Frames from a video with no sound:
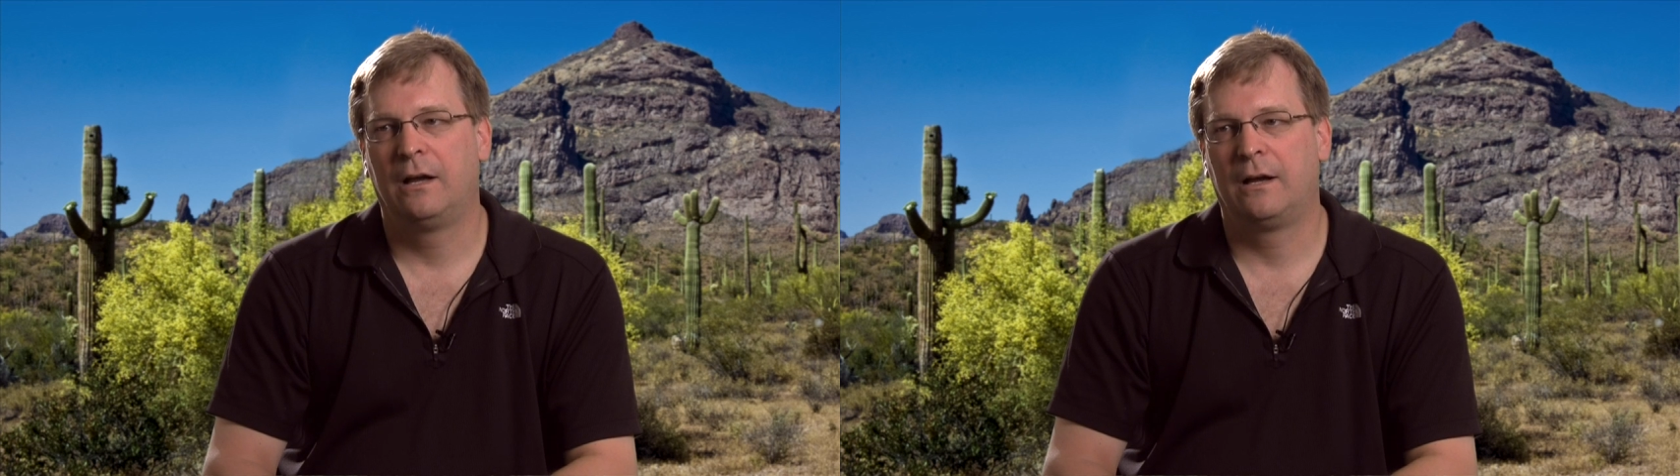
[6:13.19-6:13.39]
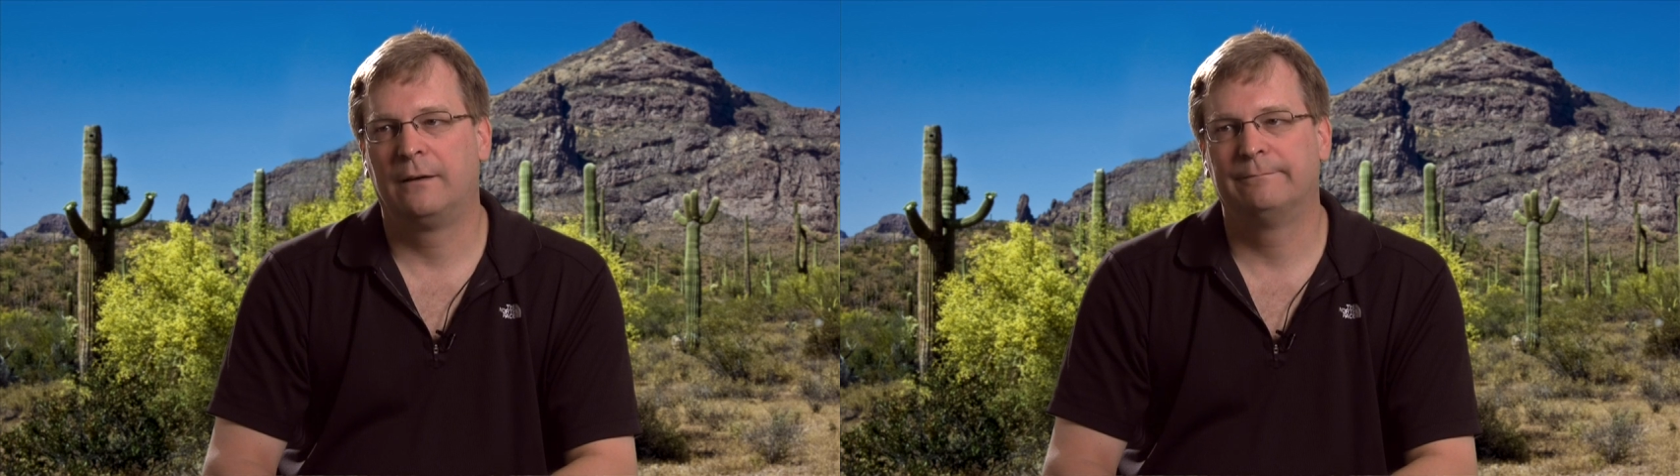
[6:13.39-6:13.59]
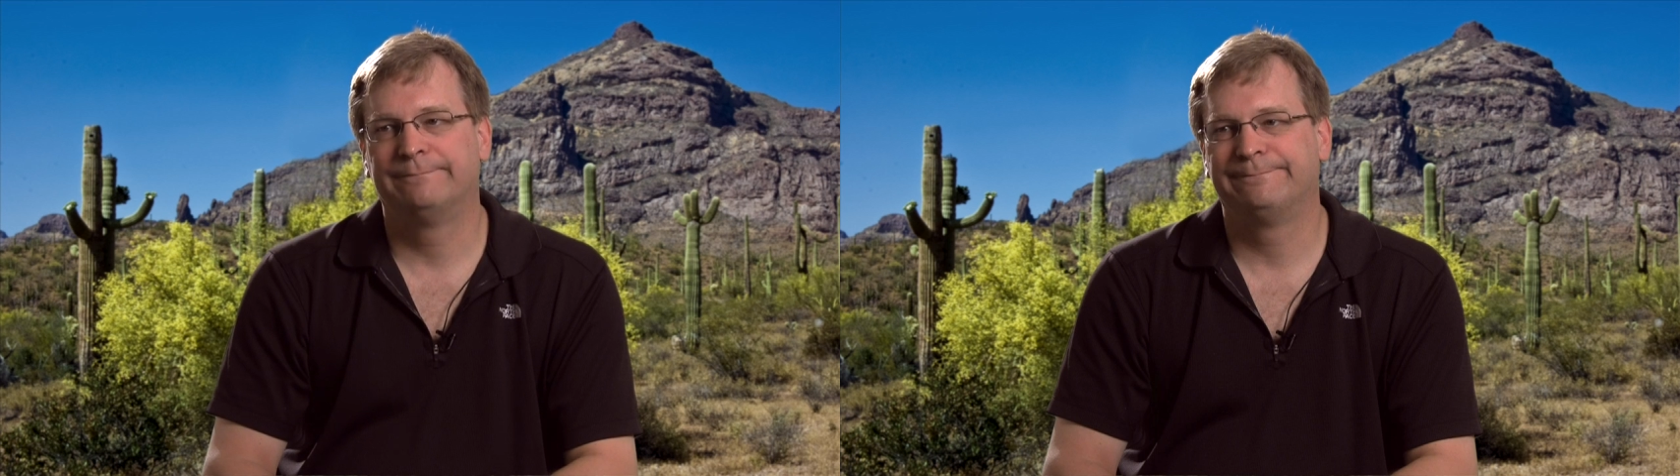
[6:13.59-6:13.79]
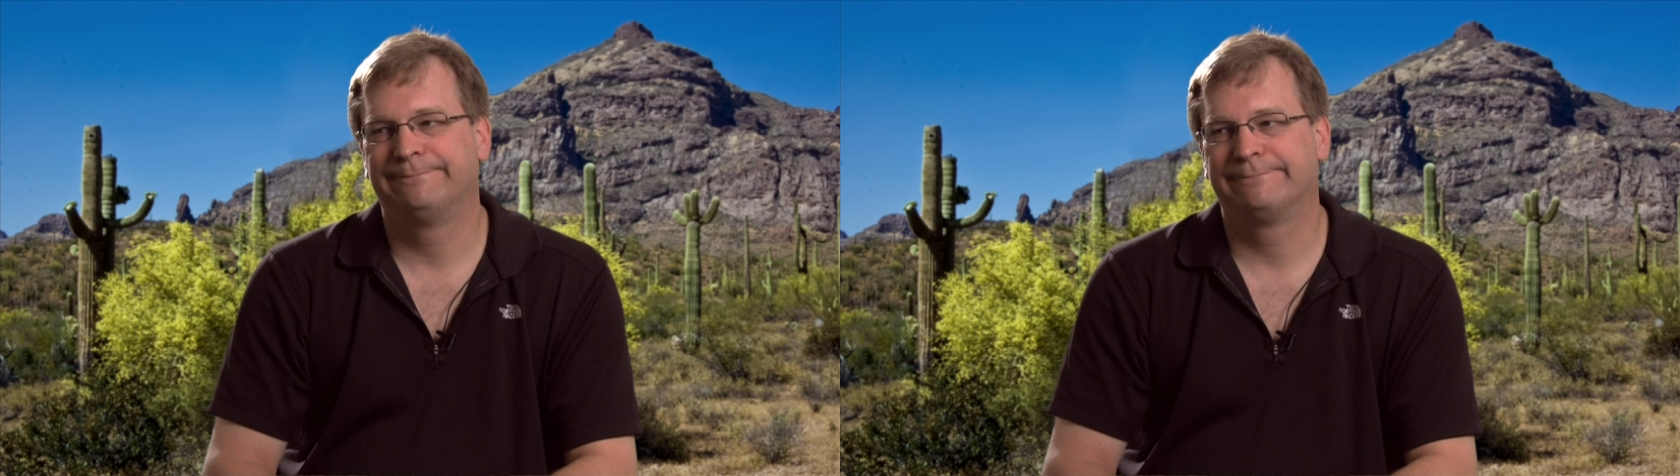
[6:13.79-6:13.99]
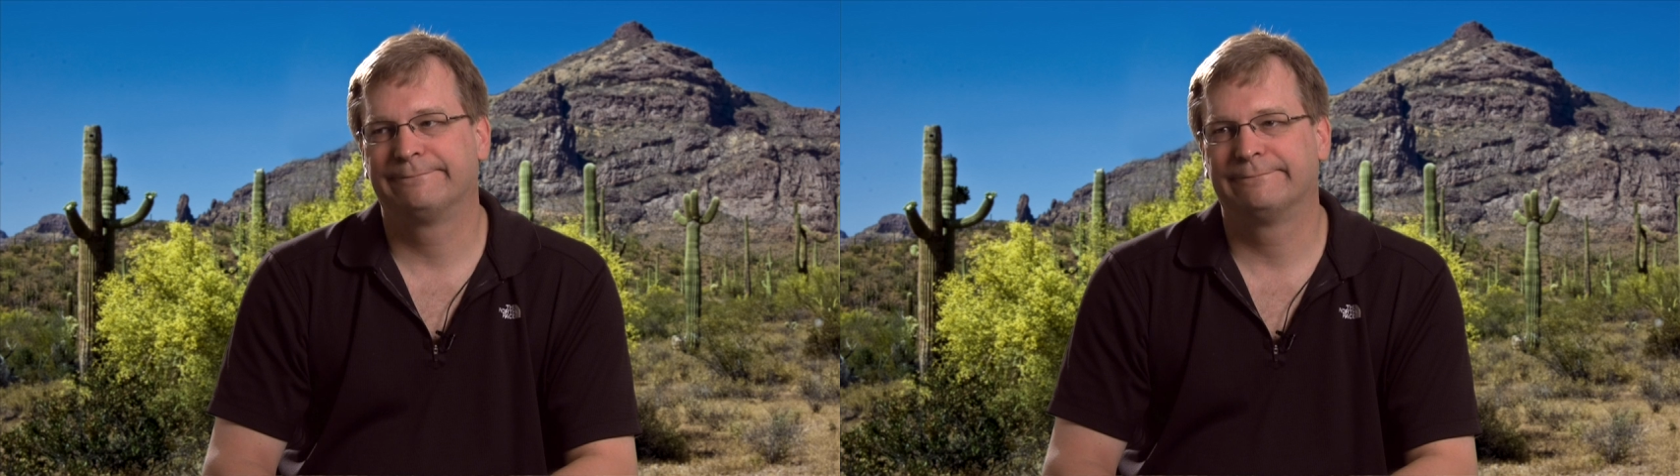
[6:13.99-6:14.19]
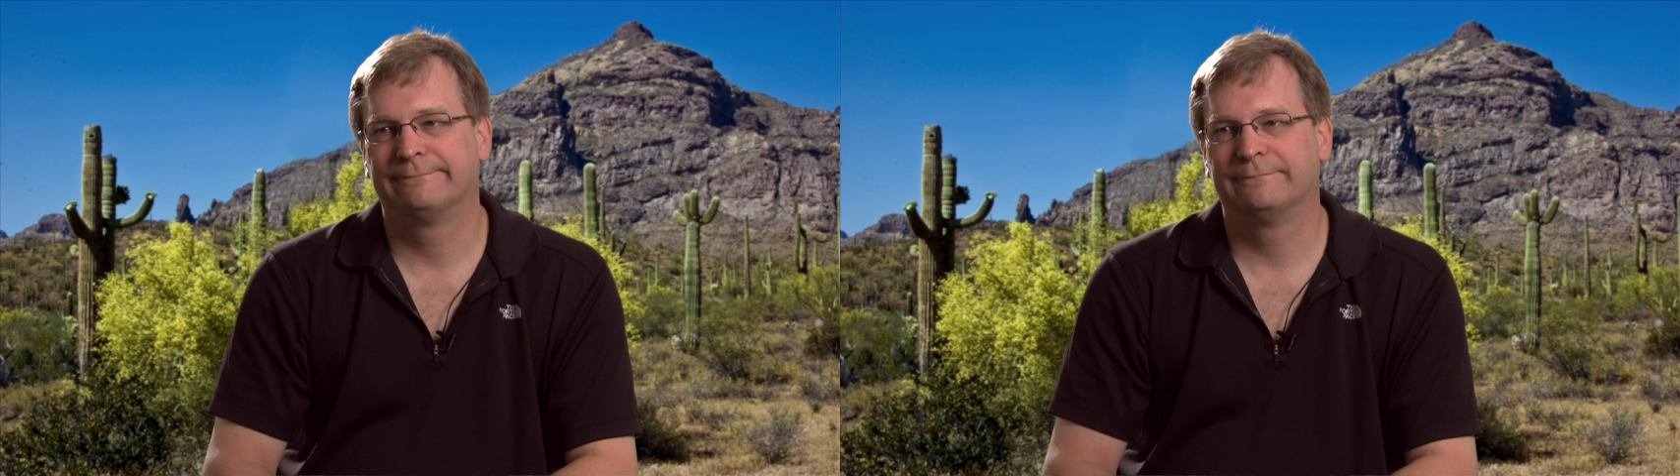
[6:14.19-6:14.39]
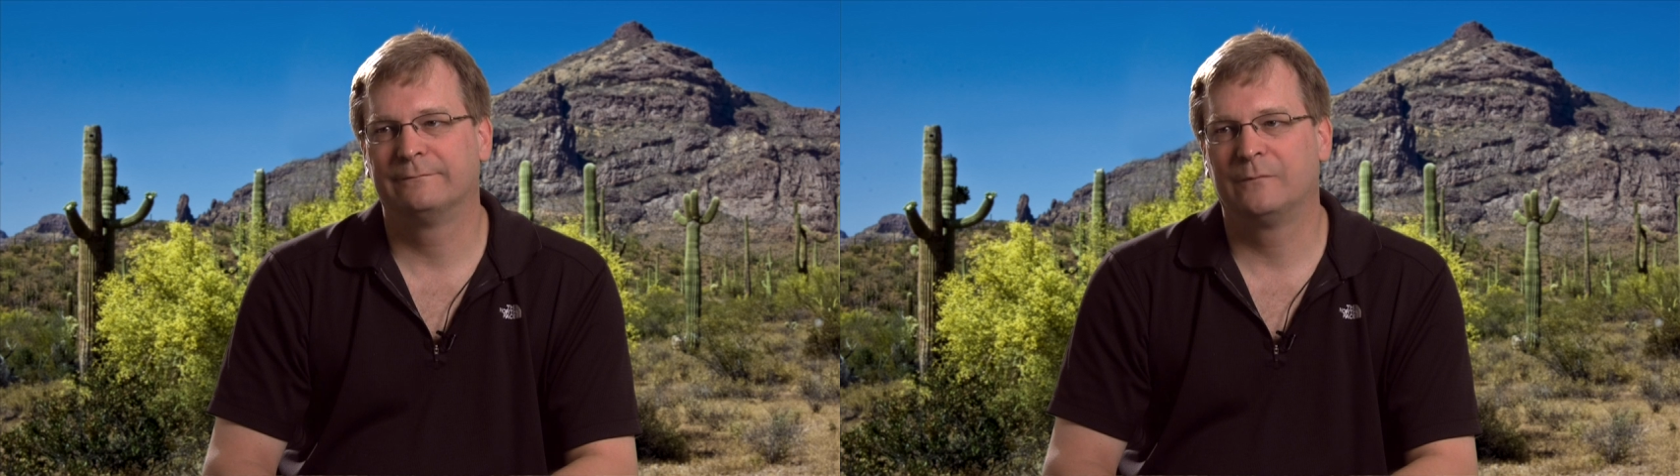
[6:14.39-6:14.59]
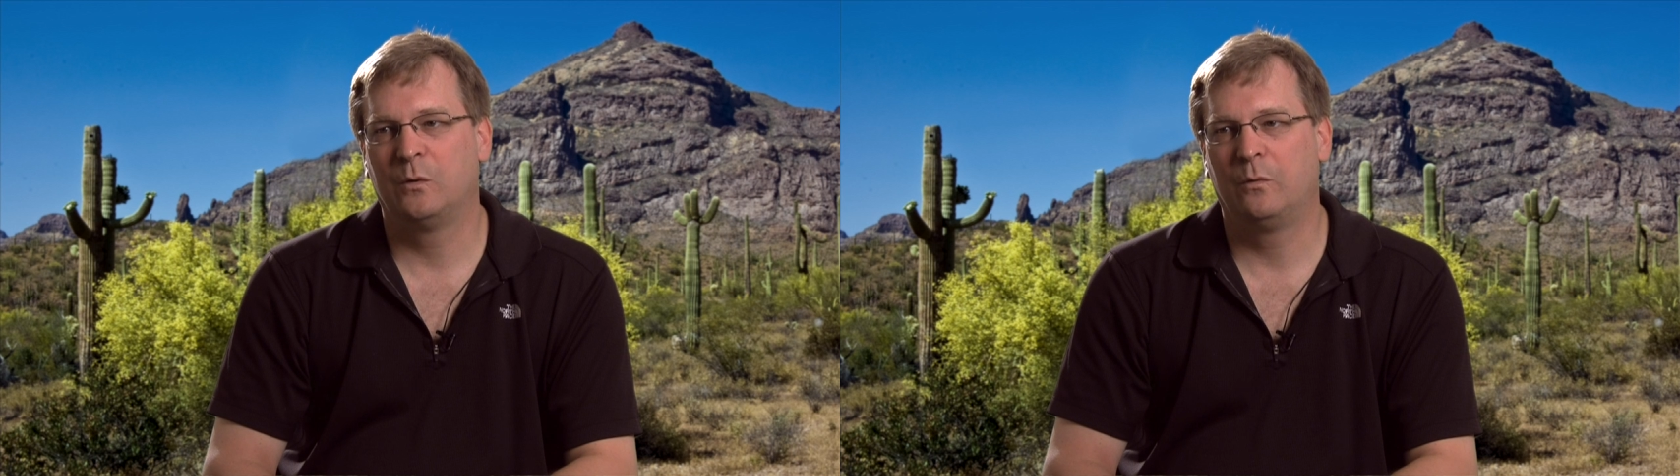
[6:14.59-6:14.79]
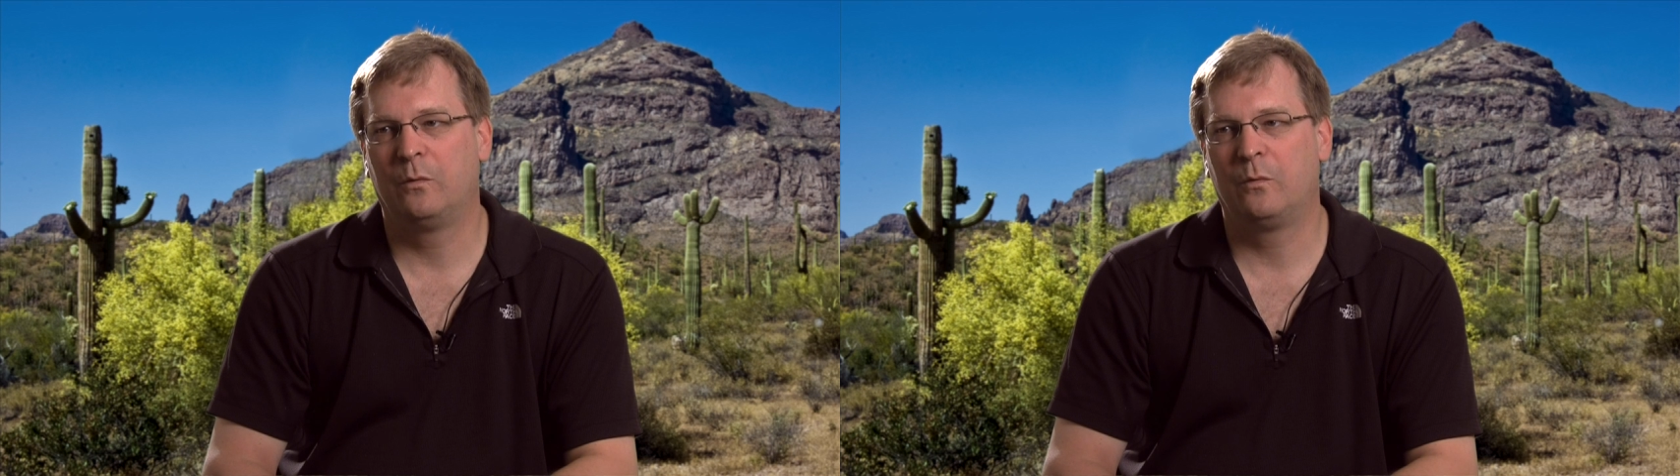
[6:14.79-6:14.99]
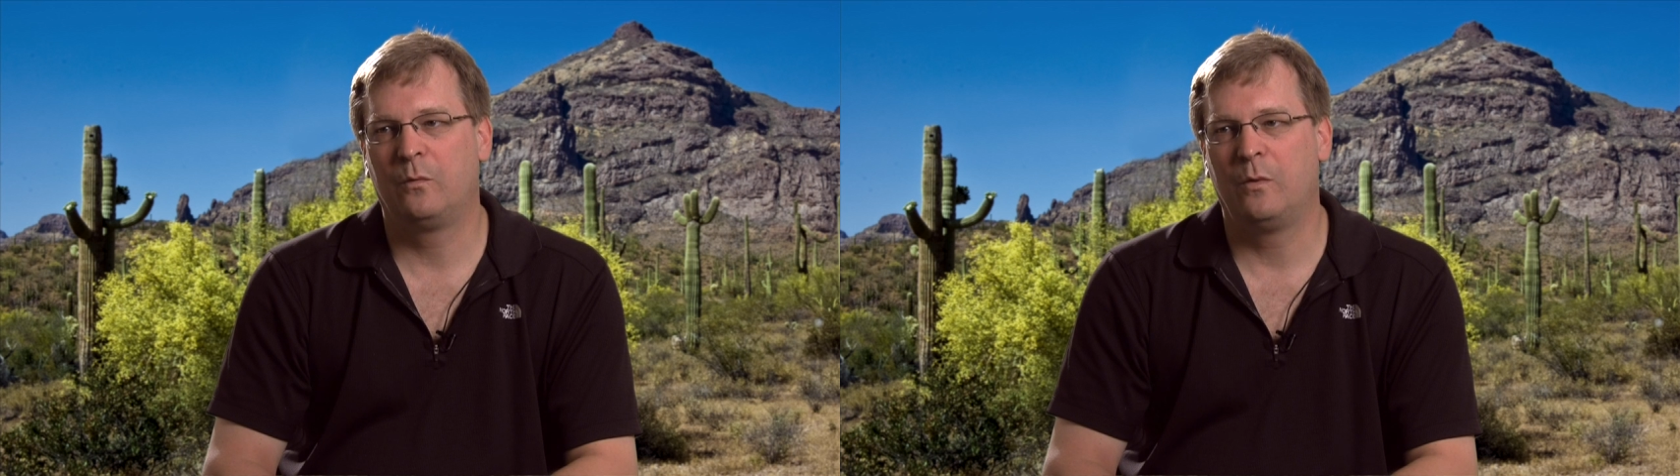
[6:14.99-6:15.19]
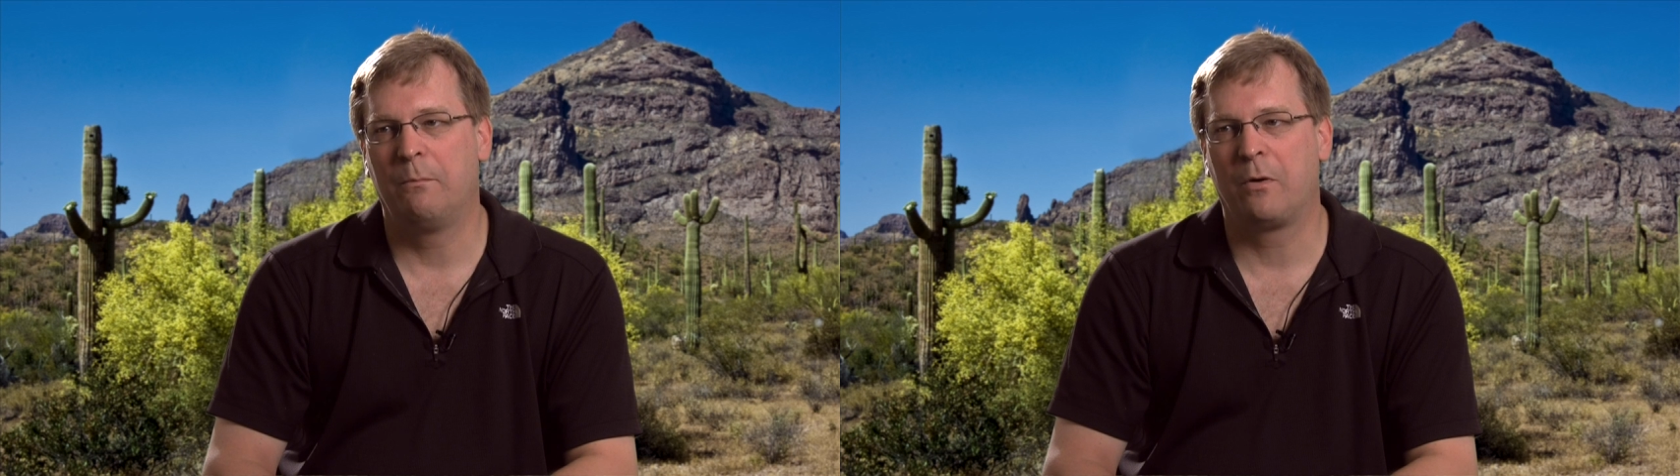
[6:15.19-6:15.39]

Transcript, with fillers: Um, we